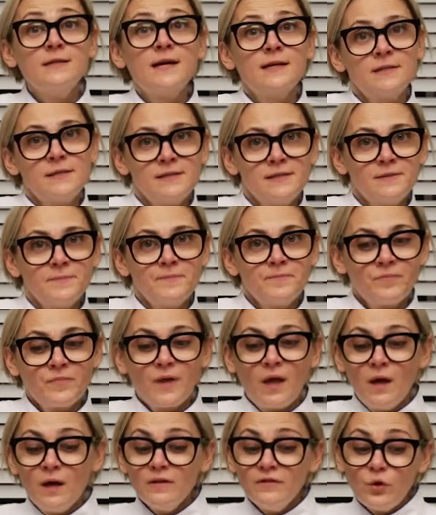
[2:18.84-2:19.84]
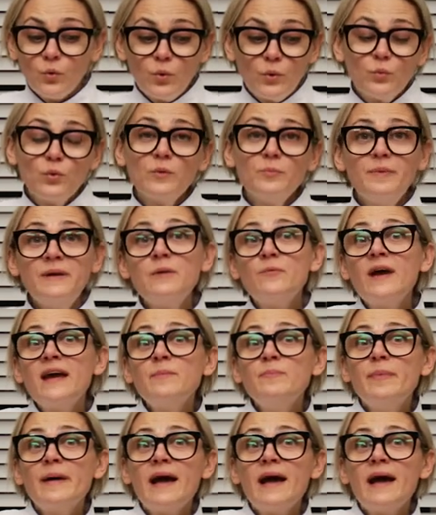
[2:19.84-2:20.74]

nuts. So we will be right